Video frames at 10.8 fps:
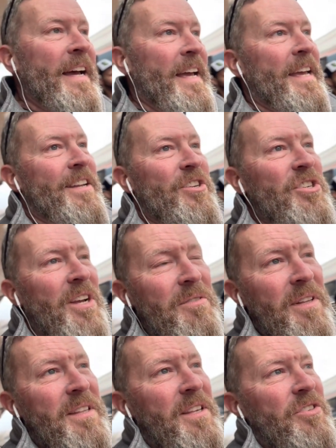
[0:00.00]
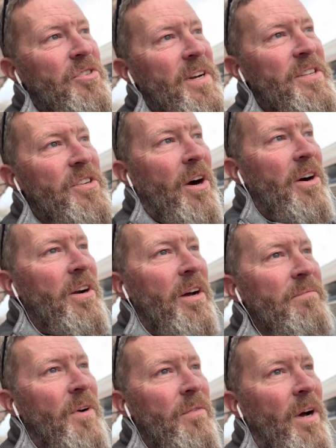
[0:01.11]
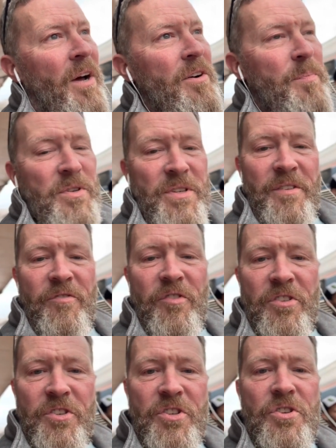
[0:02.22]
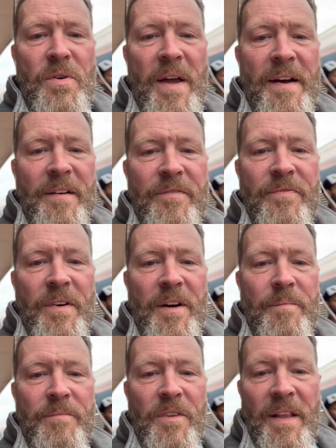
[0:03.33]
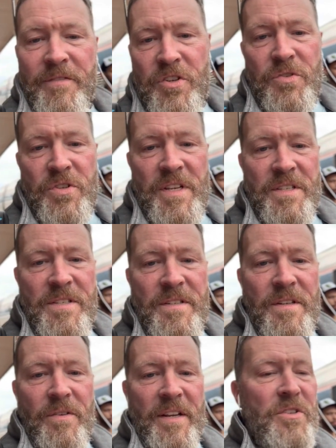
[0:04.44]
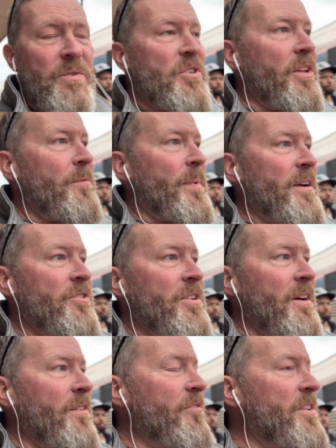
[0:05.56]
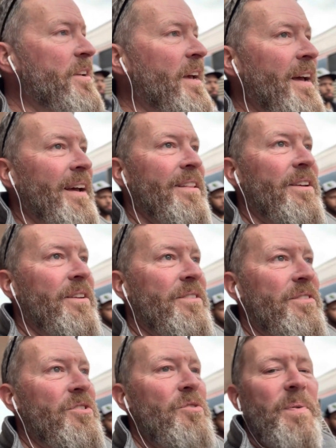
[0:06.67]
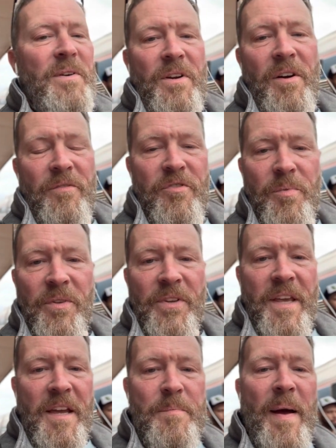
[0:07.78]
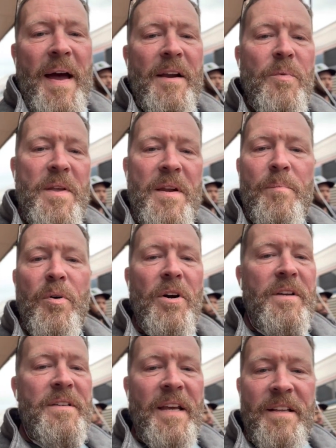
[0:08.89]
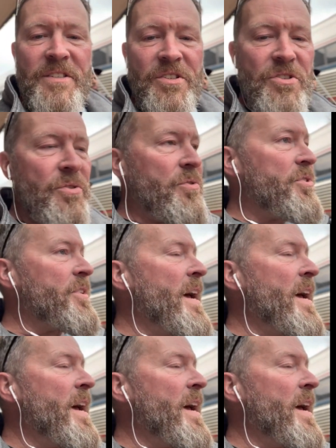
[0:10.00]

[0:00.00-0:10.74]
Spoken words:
and generally these trains aren't 100% full, so you'll have two seats, next to each other by yourself, and it's super comfortable to kick back, read a book, take a snooze,